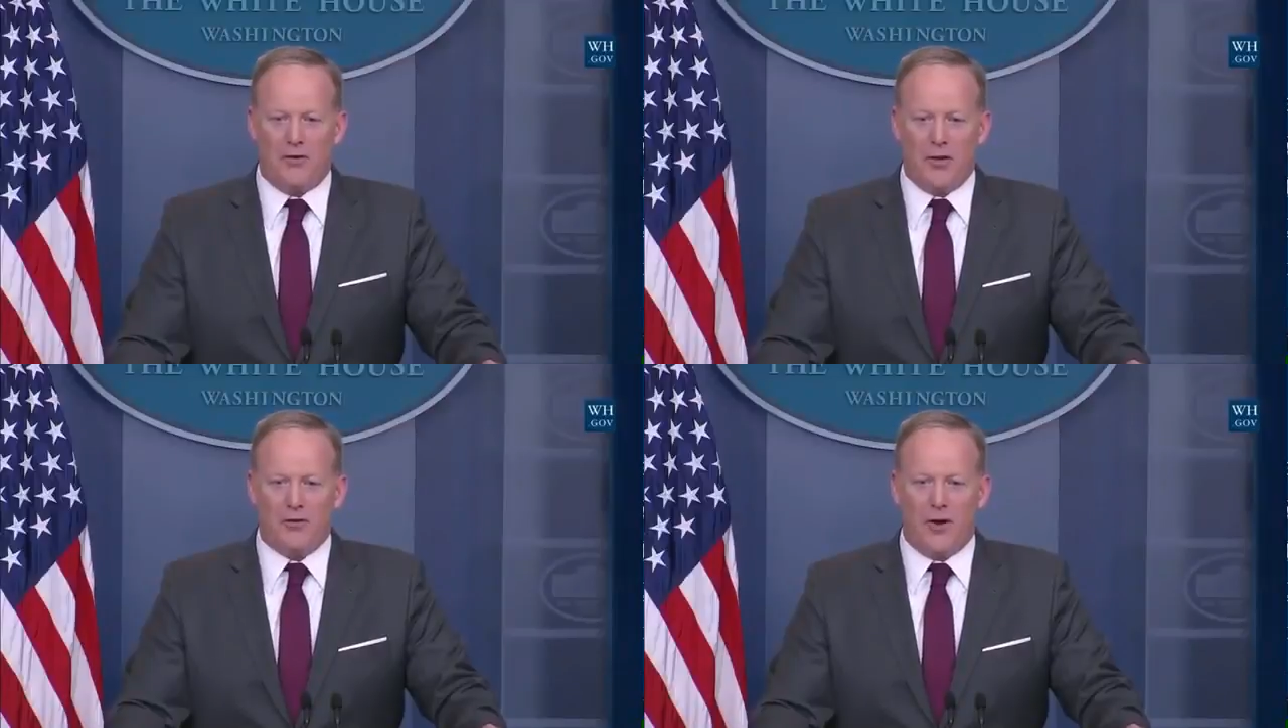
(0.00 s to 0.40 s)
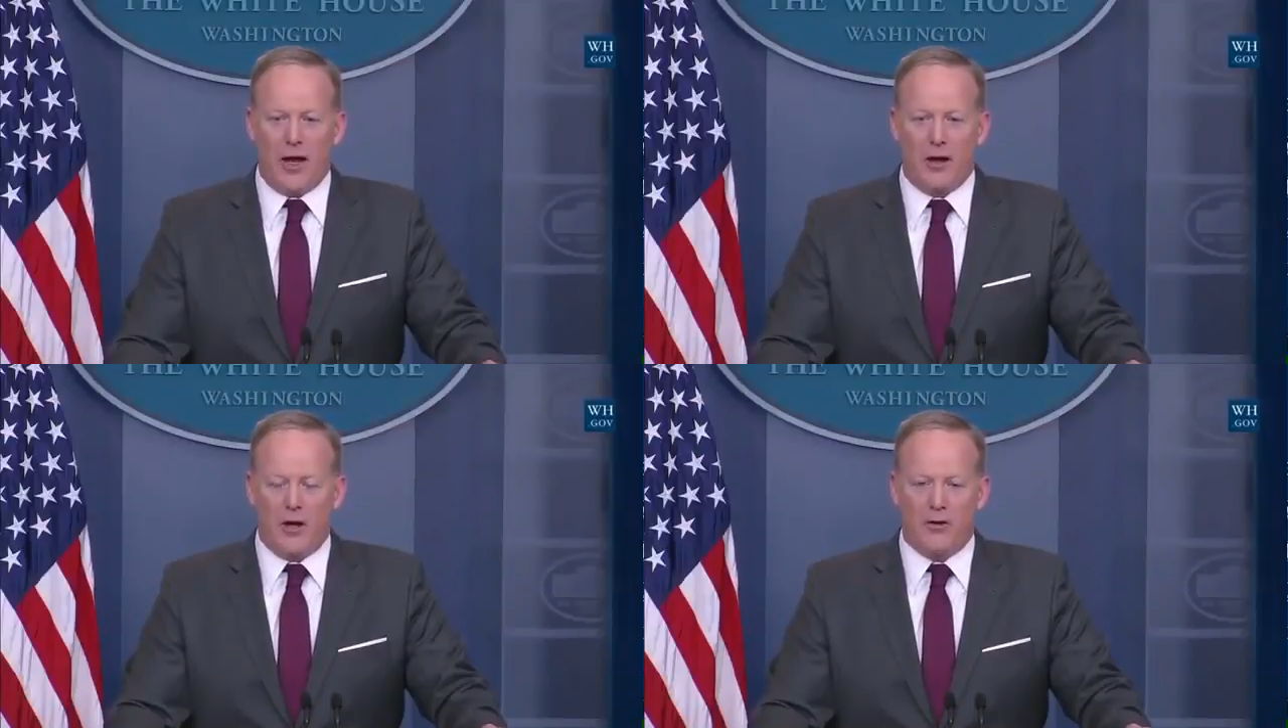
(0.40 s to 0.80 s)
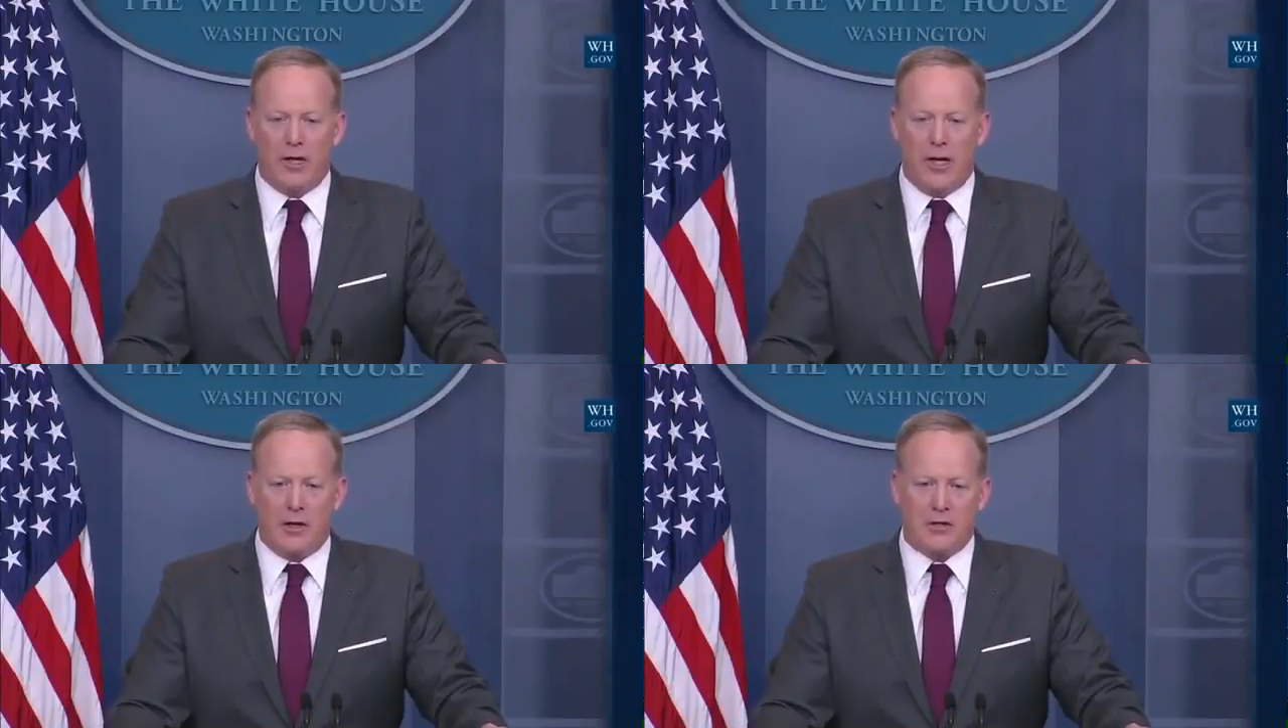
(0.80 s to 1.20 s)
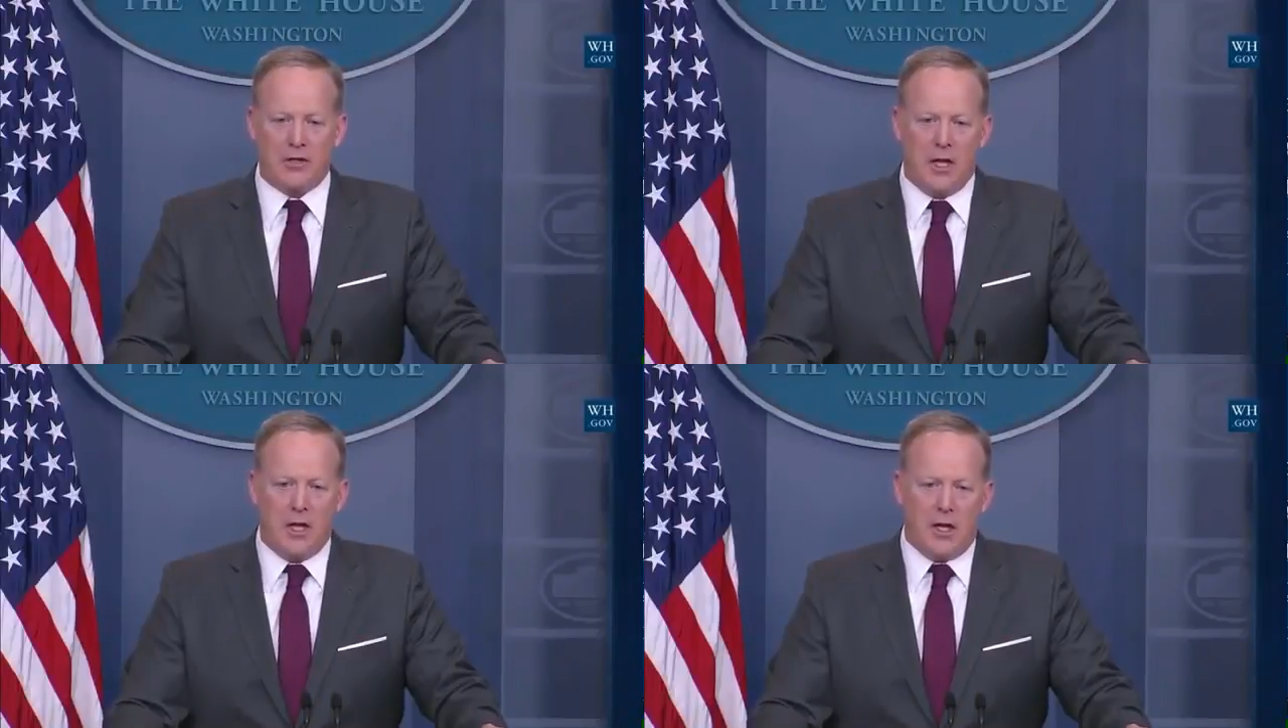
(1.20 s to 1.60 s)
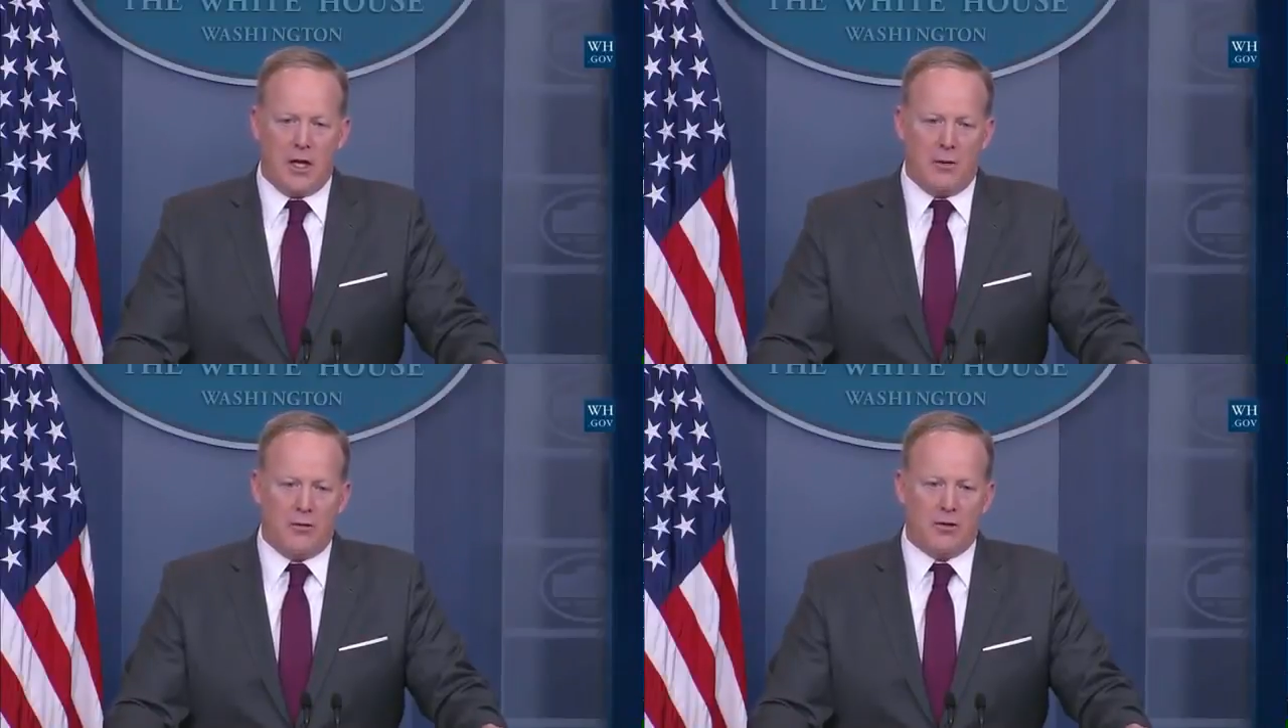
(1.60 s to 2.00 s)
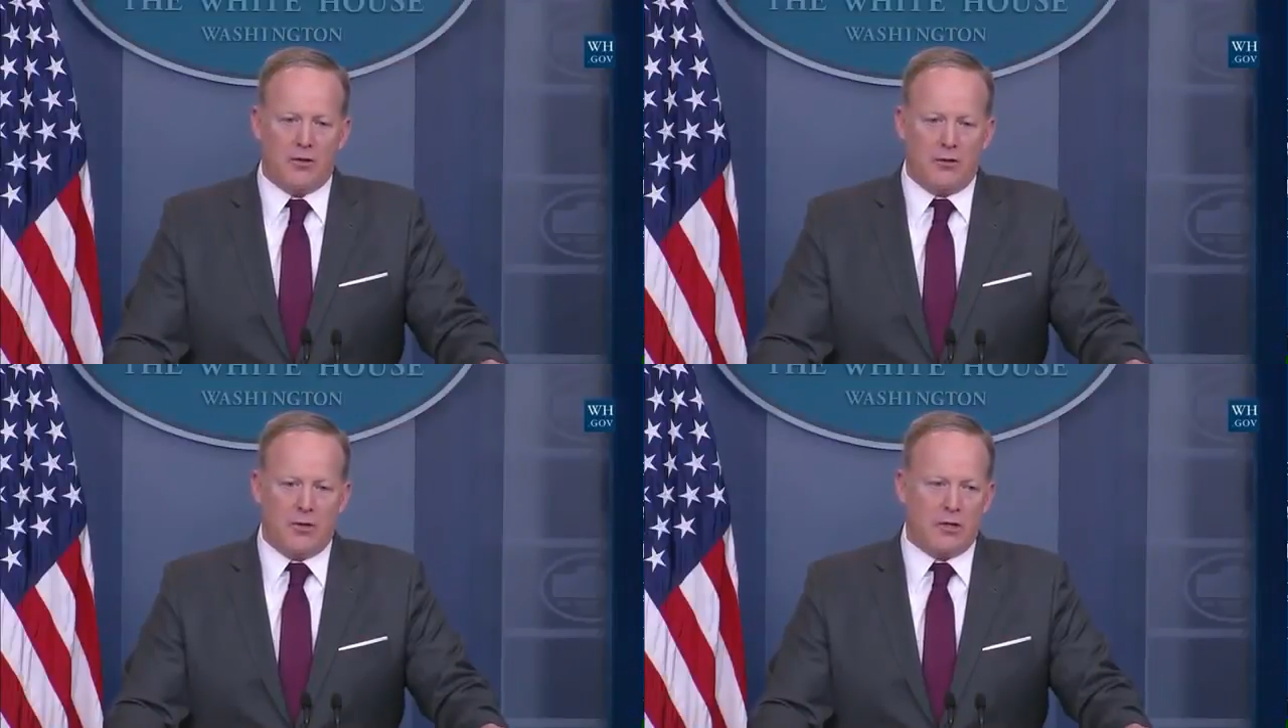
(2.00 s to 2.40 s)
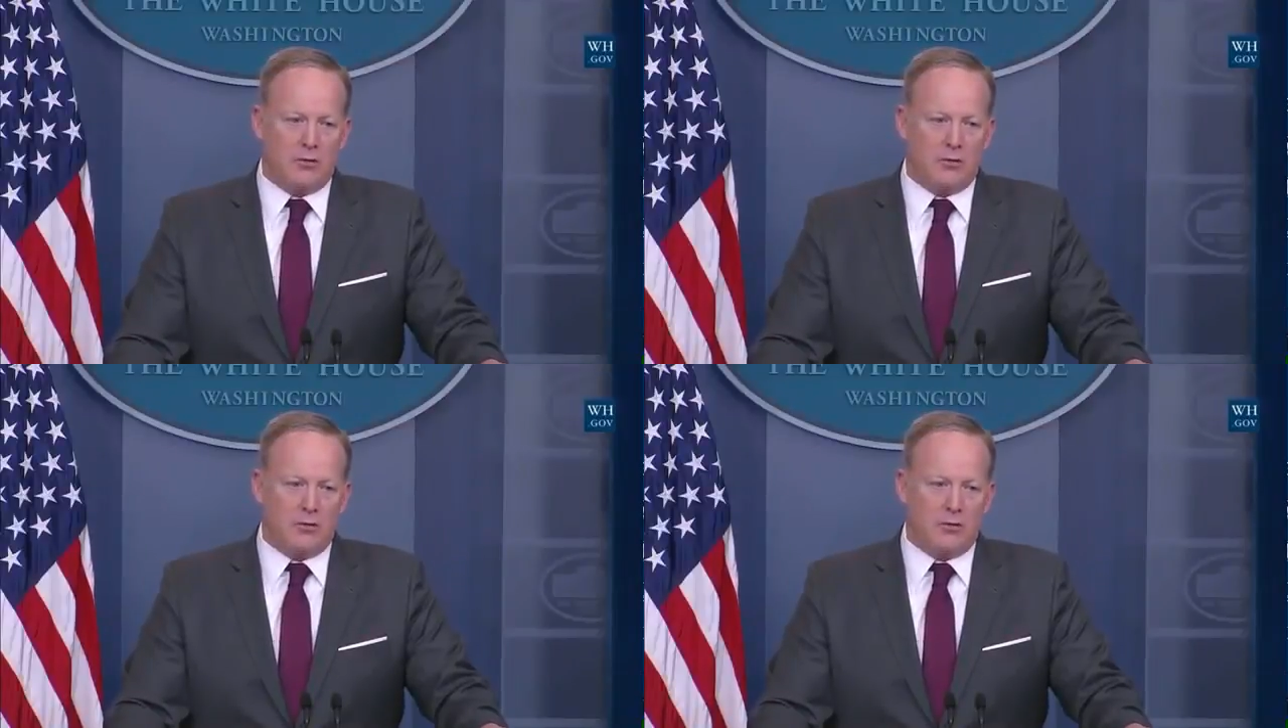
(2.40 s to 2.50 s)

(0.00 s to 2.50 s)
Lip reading: these final 100 days, there's two things.